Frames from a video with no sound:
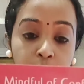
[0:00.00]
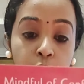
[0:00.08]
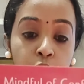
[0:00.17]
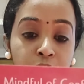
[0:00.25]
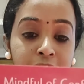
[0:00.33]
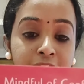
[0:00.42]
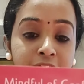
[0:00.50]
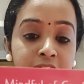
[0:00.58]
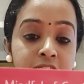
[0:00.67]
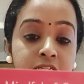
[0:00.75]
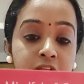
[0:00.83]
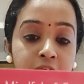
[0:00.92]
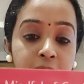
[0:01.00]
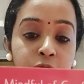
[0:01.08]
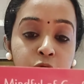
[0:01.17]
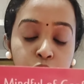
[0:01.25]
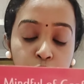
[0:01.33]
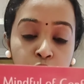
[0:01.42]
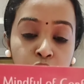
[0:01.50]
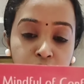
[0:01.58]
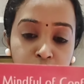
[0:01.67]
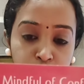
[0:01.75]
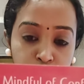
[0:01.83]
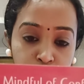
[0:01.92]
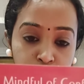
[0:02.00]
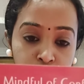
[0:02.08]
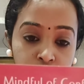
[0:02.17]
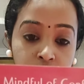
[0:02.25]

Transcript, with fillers: Only describe your own issue.